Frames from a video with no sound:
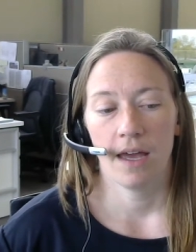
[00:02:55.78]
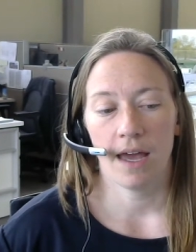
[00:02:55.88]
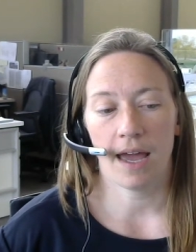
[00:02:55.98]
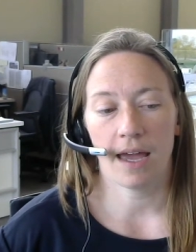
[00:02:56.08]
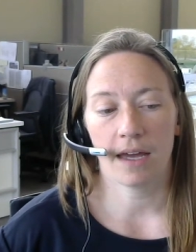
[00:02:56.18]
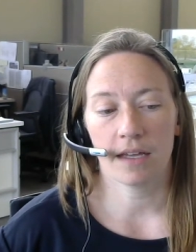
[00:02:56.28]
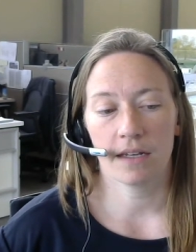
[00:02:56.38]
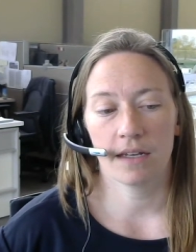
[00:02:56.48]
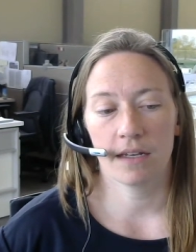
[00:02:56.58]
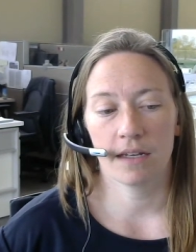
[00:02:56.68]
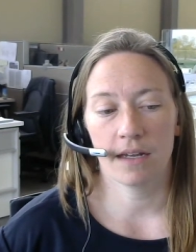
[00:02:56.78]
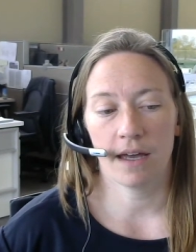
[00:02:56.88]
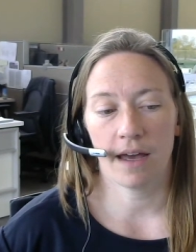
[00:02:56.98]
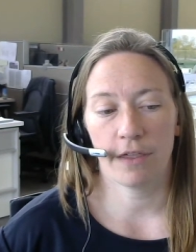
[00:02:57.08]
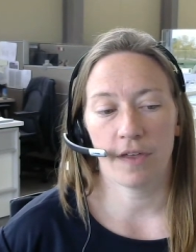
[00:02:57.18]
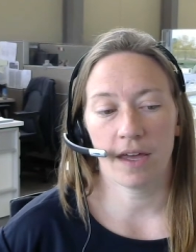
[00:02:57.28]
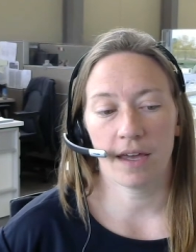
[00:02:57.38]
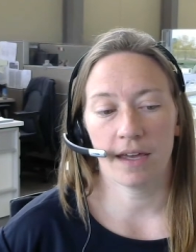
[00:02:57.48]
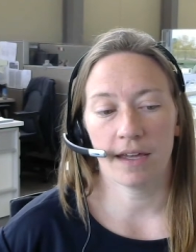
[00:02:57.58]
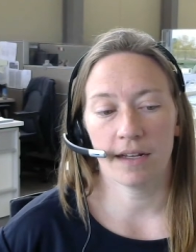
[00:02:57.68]
and I
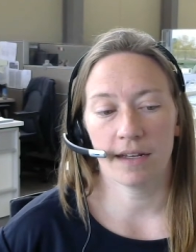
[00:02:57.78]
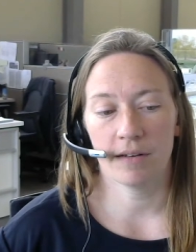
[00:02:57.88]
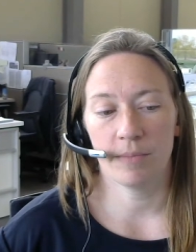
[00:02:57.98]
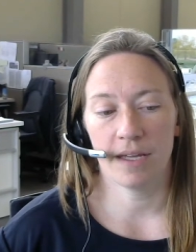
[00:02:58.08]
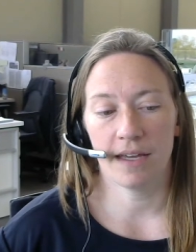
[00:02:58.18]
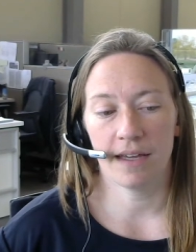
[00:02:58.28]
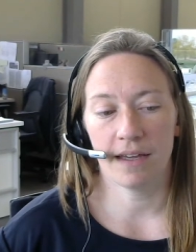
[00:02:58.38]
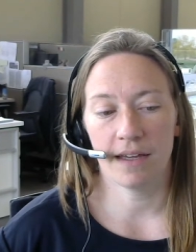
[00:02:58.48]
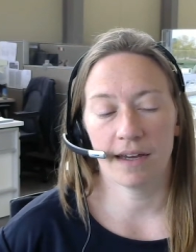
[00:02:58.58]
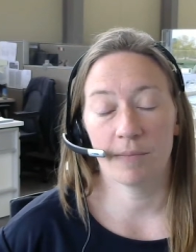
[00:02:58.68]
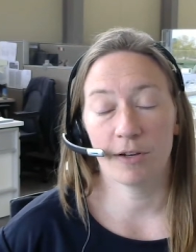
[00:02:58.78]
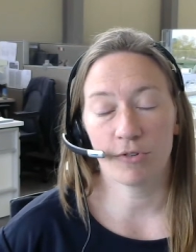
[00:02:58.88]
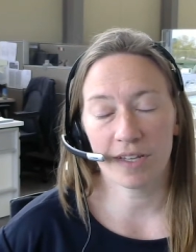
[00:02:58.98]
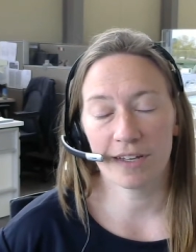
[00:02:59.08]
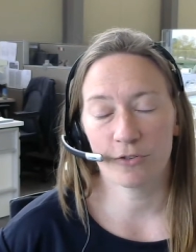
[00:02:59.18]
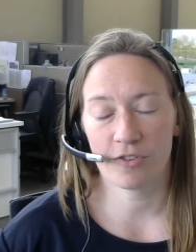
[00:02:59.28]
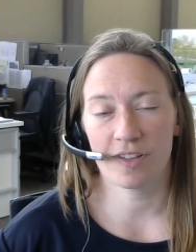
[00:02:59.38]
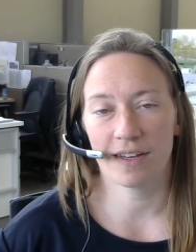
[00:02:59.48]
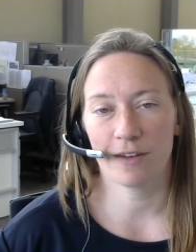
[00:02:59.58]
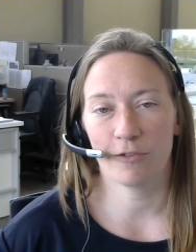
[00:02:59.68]
think it can be really
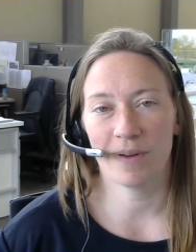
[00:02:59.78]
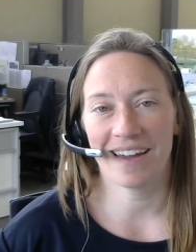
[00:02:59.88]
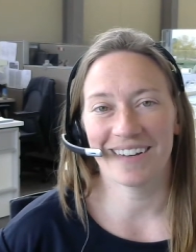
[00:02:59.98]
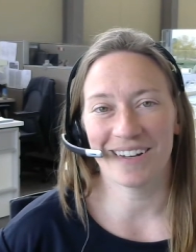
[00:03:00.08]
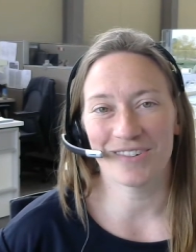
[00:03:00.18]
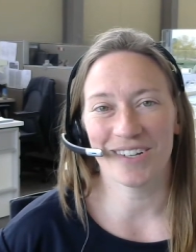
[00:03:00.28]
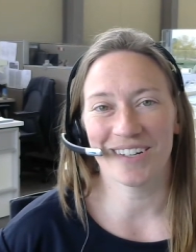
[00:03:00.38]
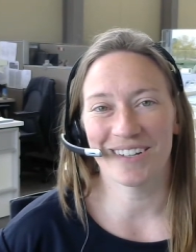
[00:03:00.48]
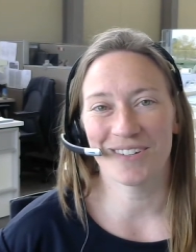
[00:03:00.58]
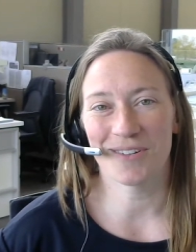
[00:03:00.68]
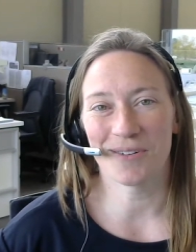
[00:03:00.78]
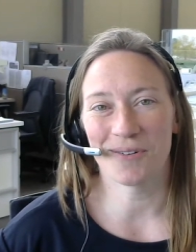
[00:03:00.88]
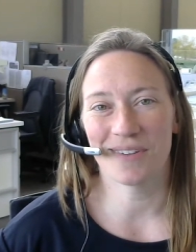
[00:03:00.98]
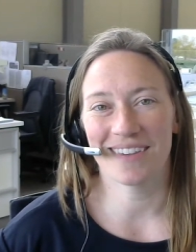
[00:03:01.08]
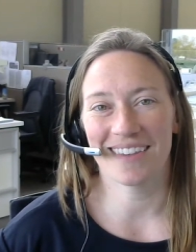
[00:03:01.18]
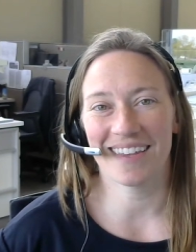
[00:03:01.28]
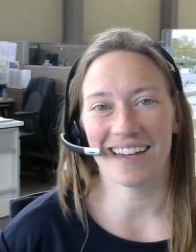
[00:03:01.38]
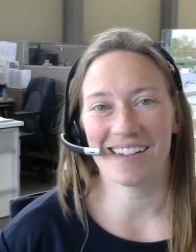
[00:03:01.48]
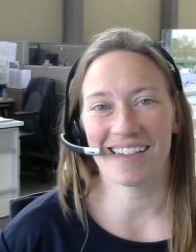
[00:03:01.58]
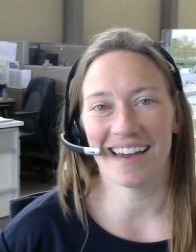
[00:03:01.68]
interesting if you're paying attention to the
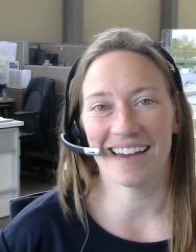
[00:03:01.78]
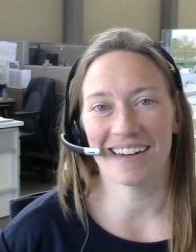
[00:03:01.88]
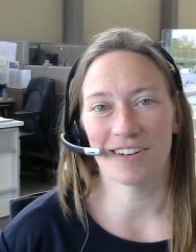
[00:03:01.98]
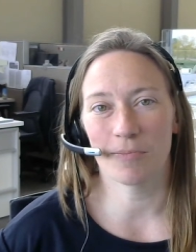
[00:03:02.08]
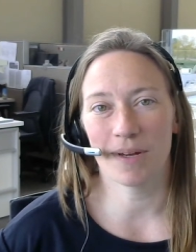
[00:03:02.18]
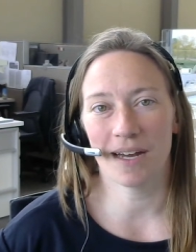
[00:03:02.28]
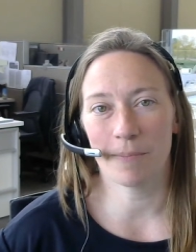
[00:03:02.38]
things that it'll pick up